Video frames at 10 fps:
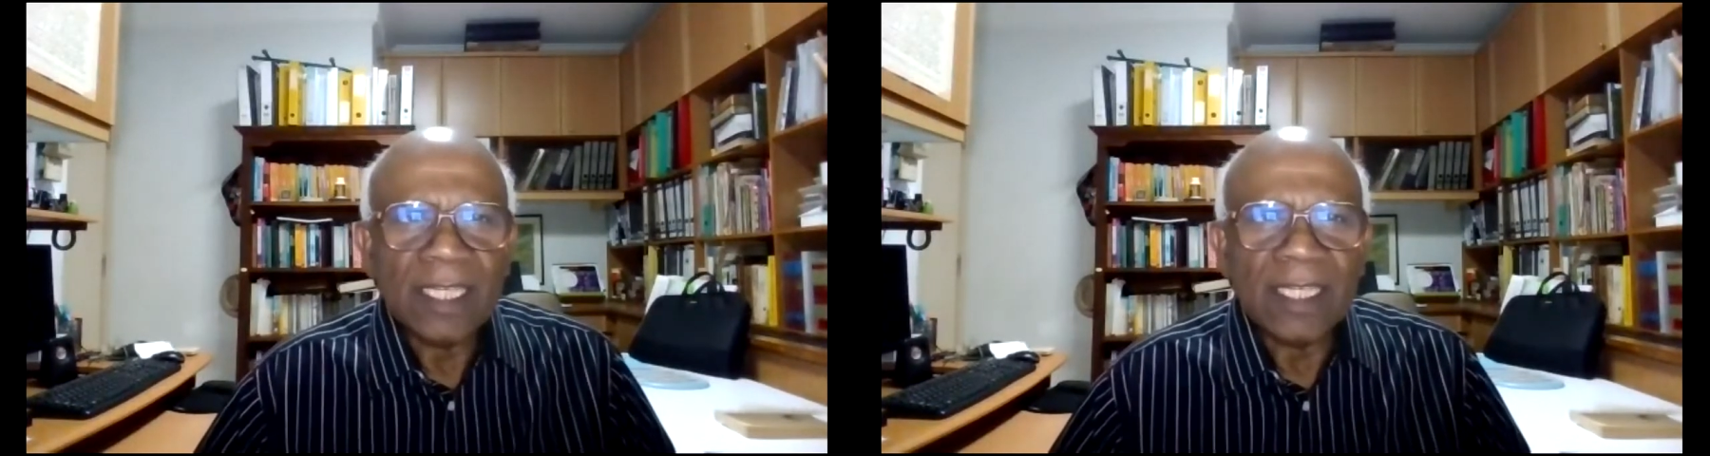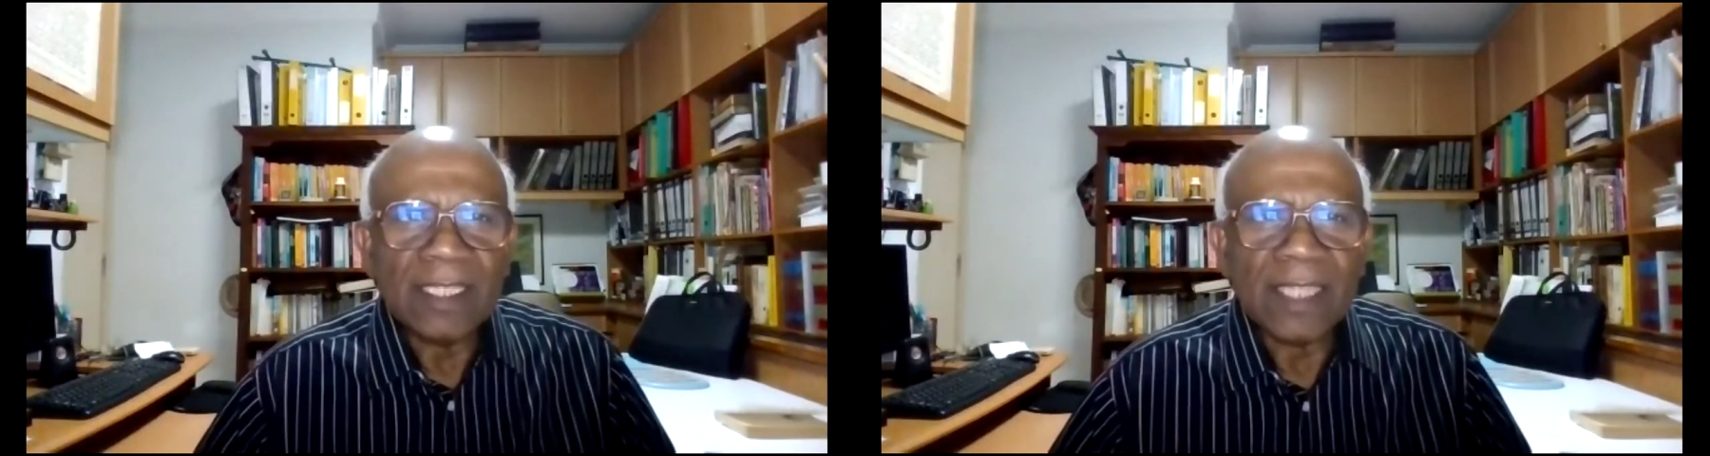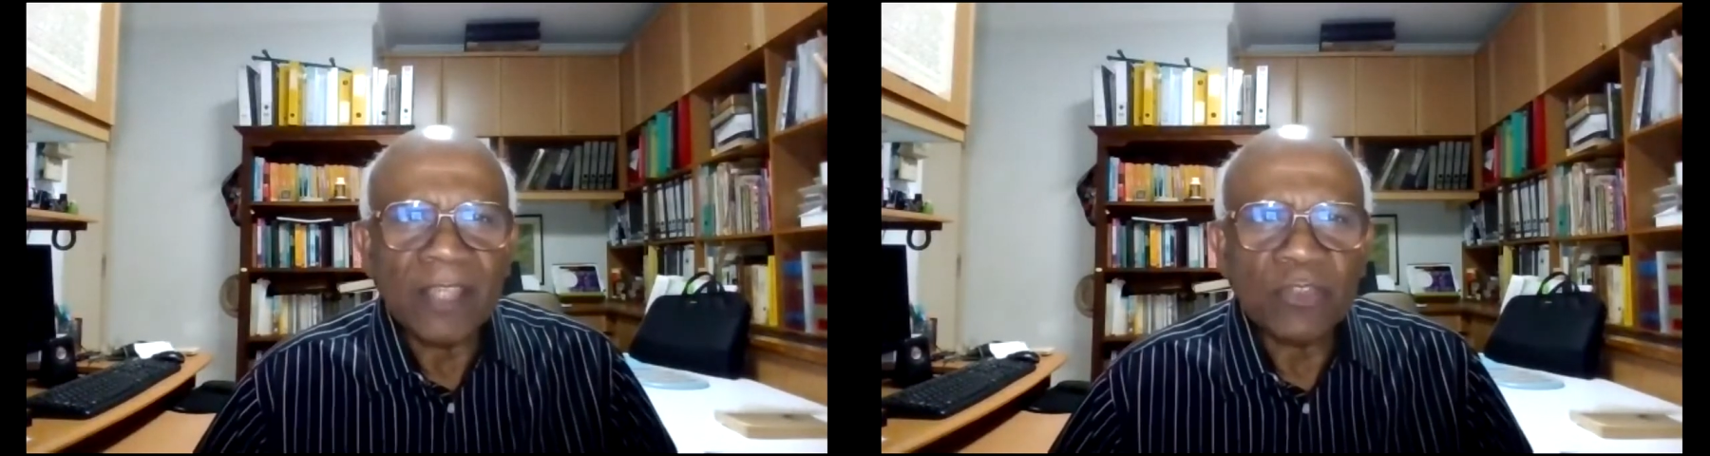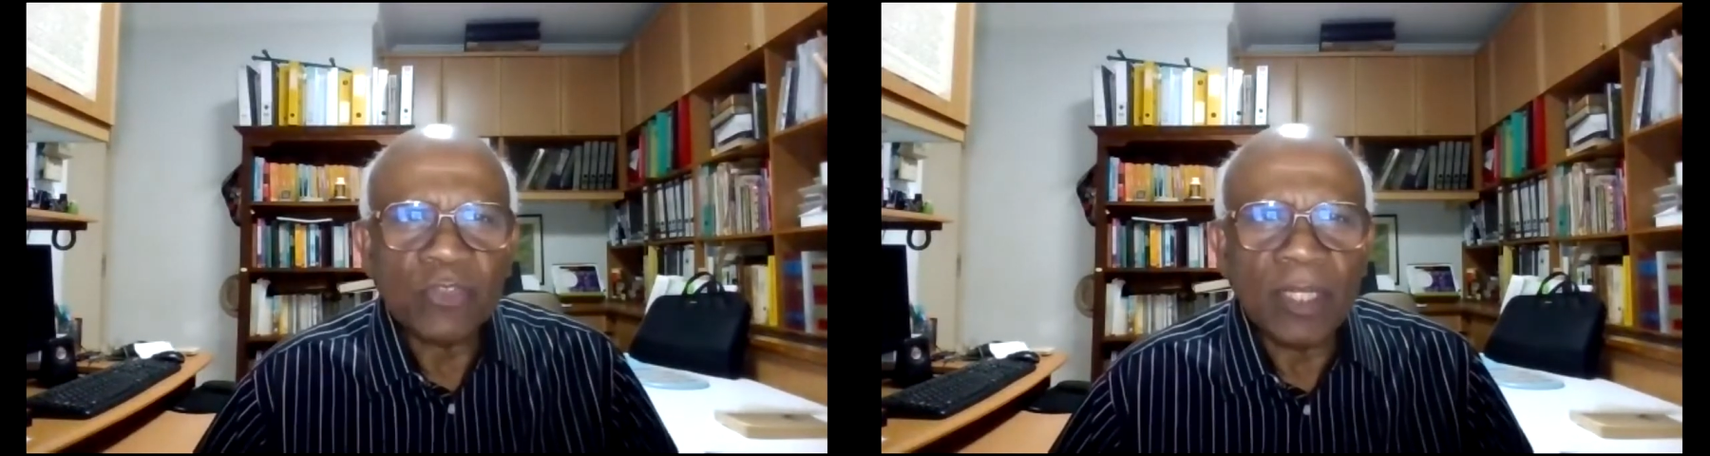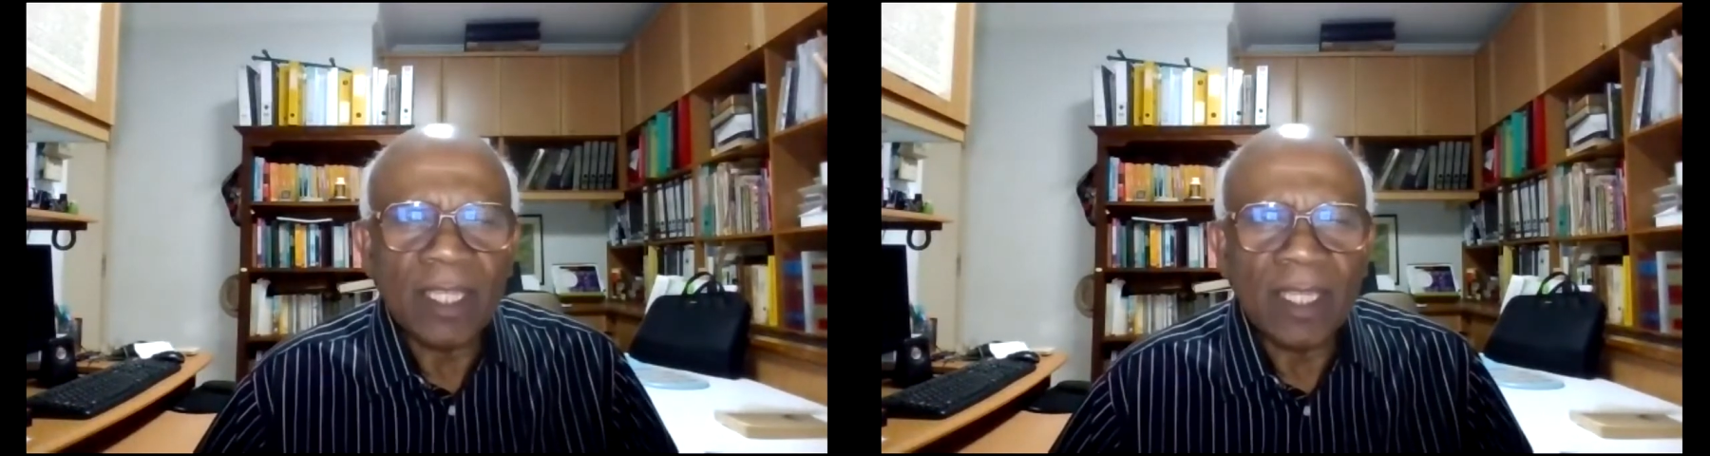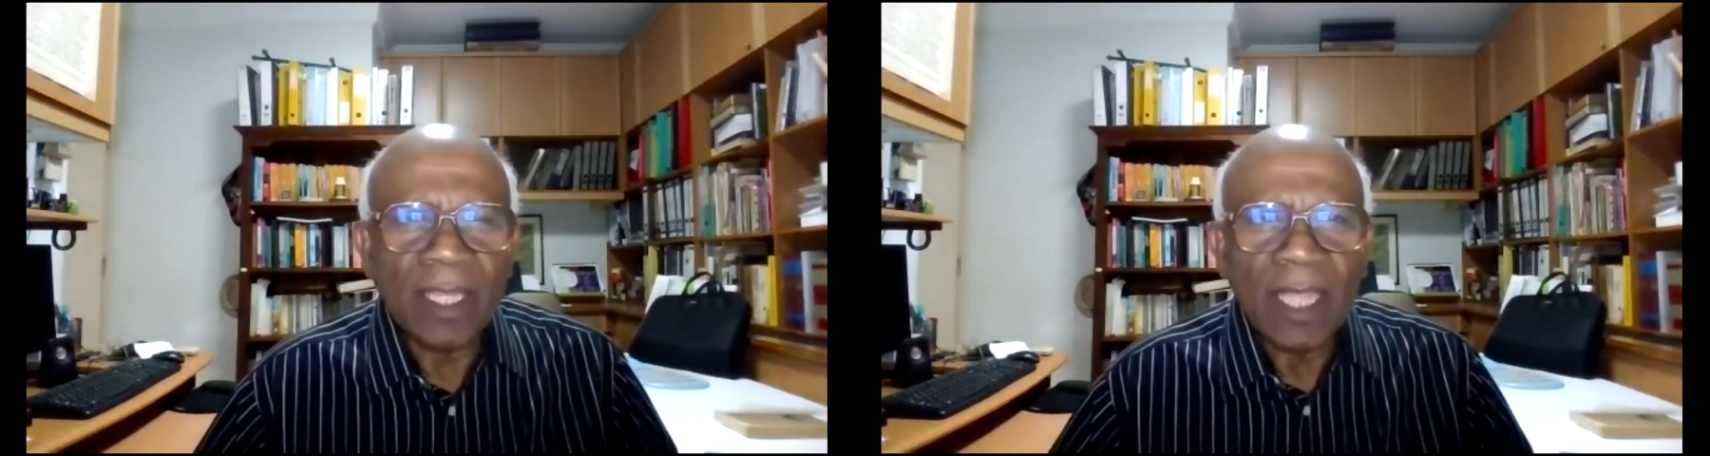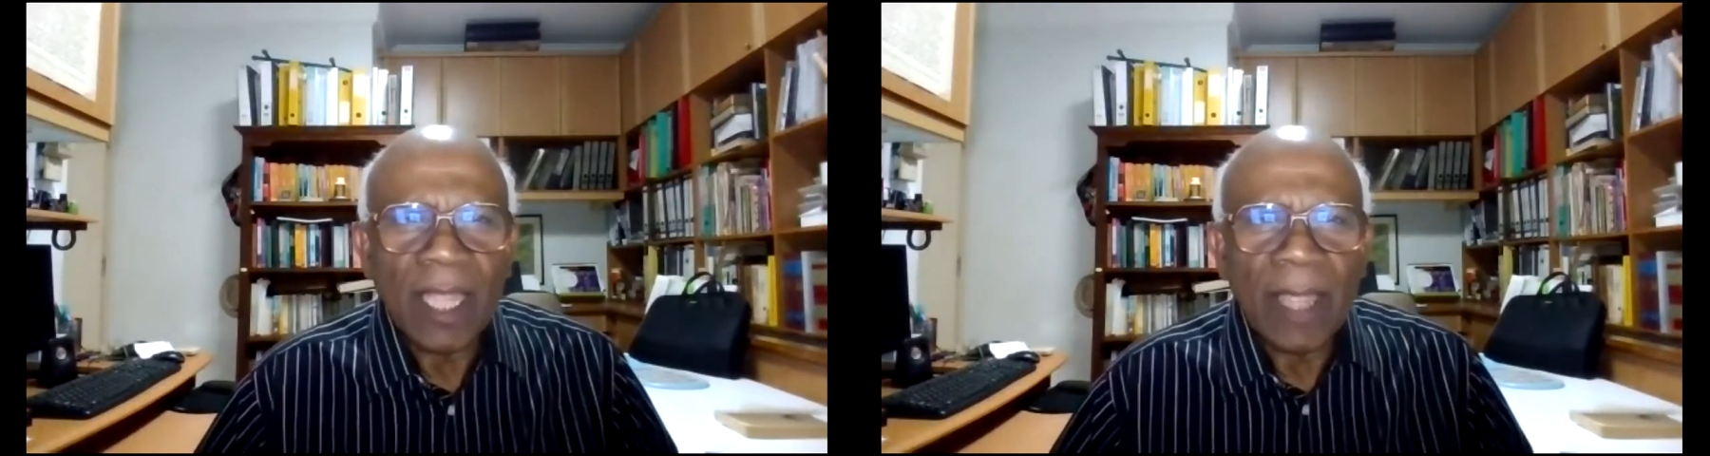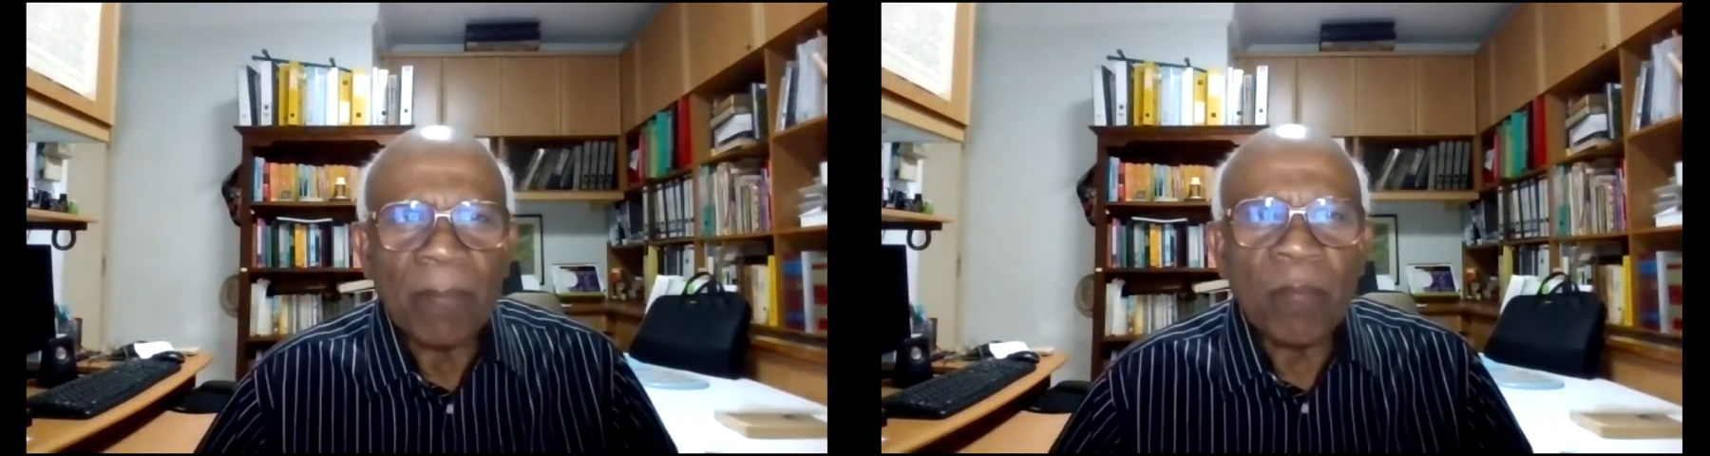is actually
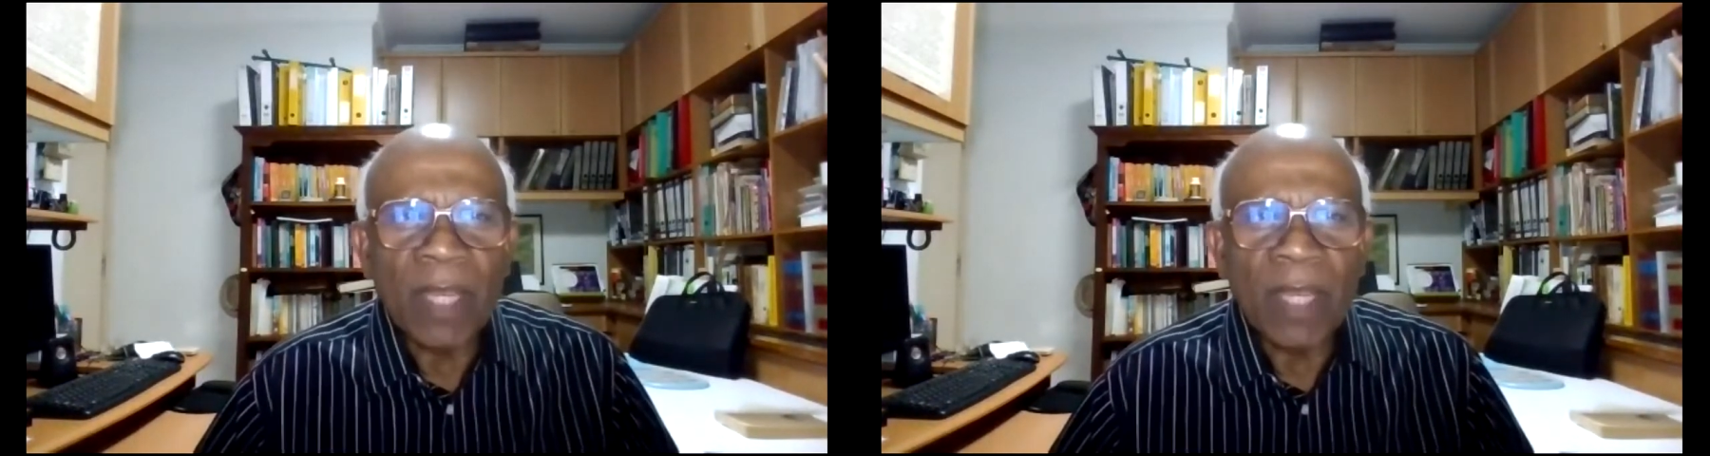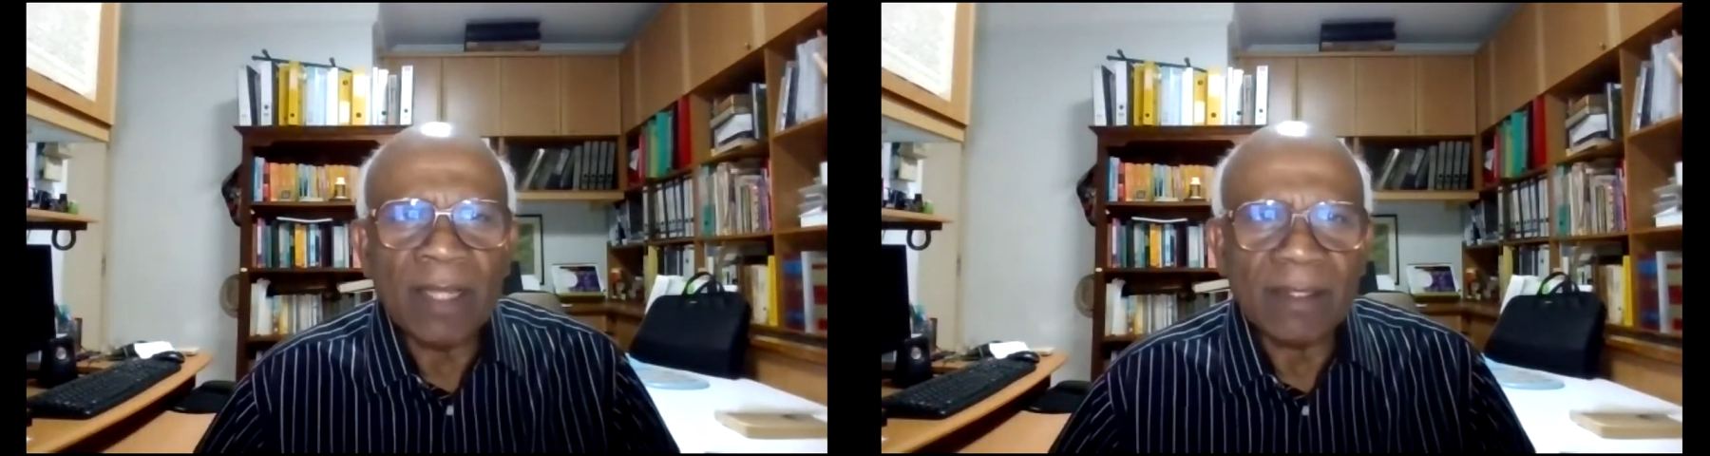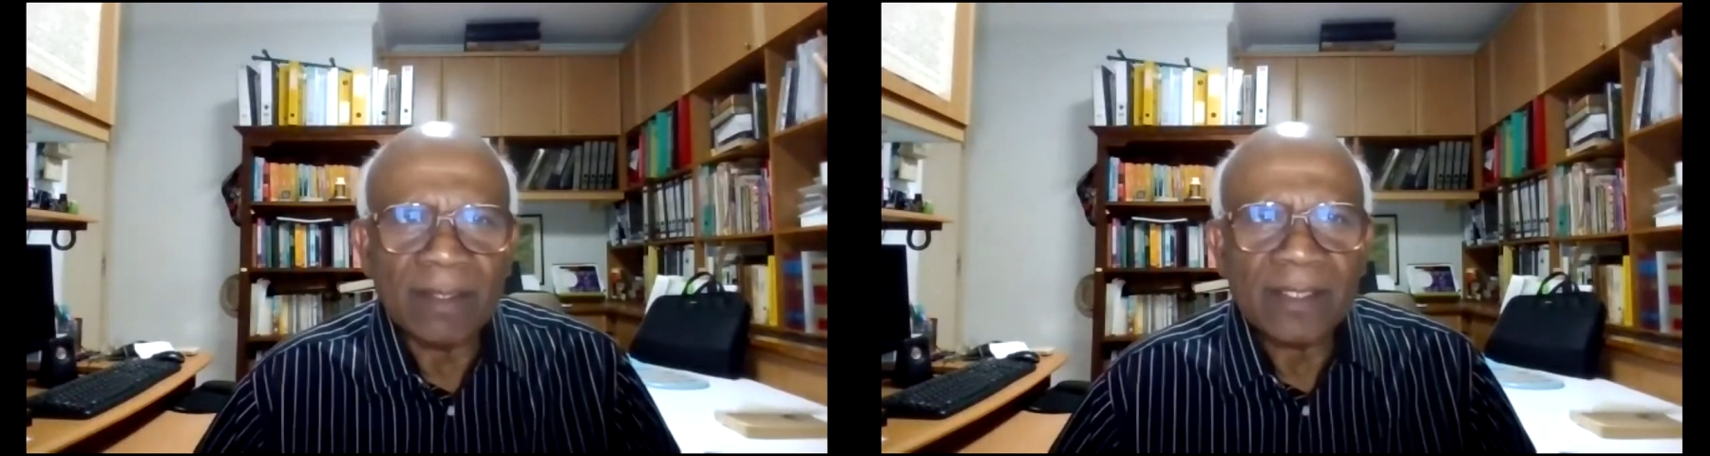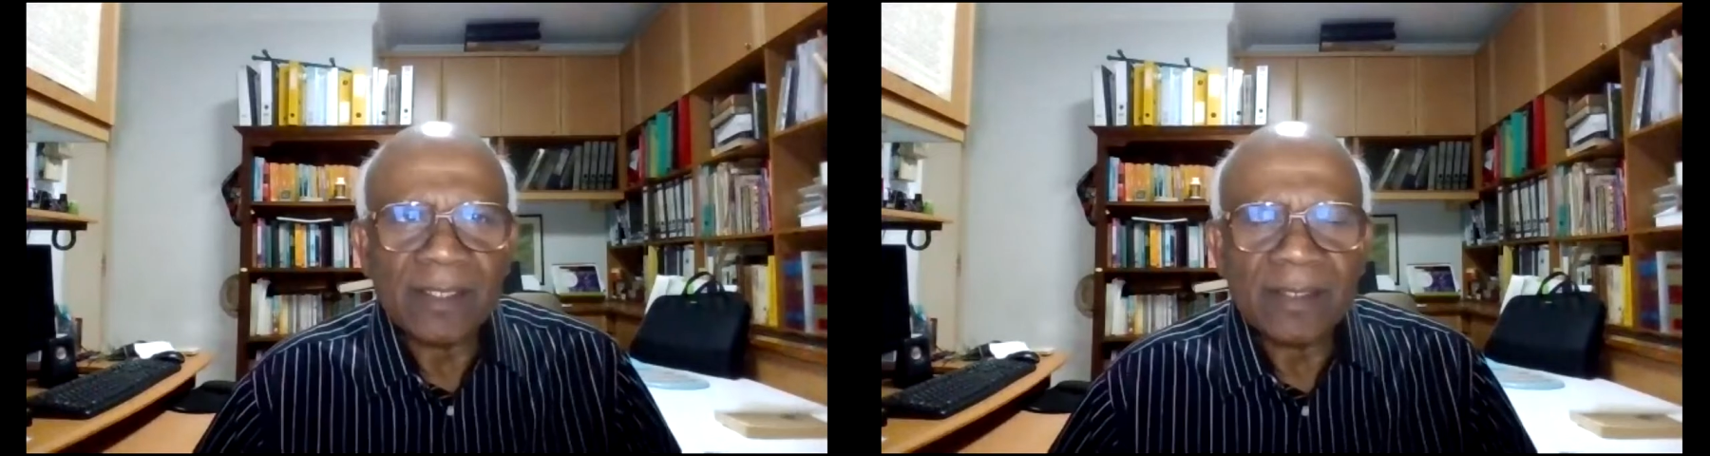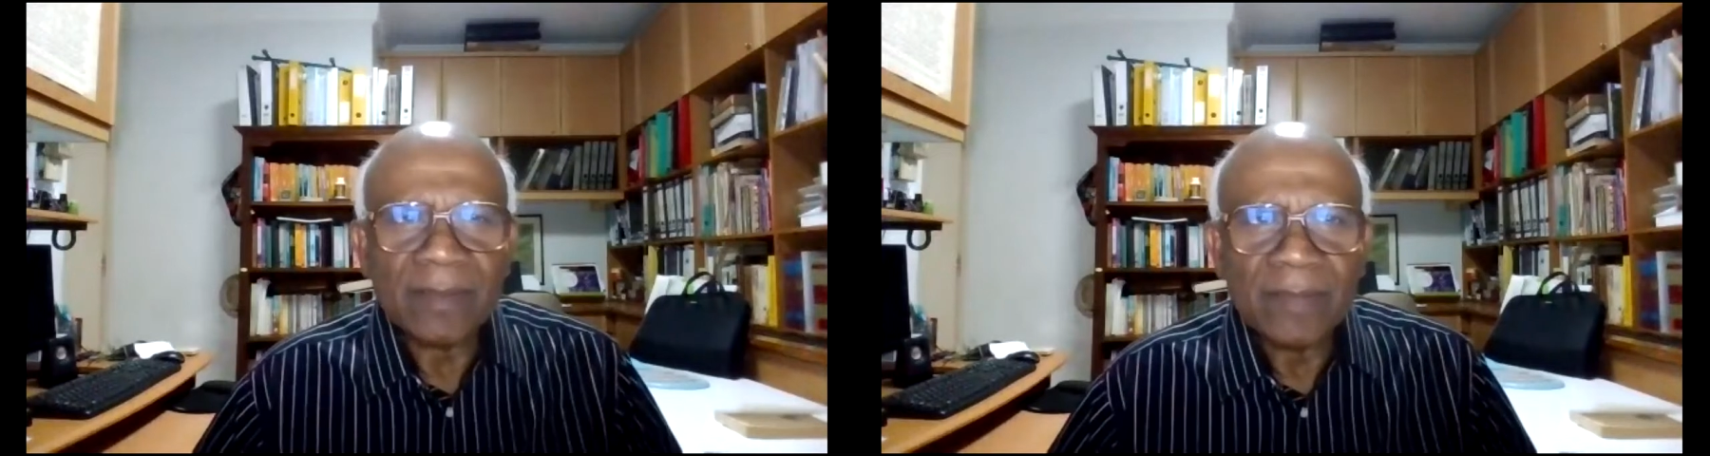minerals.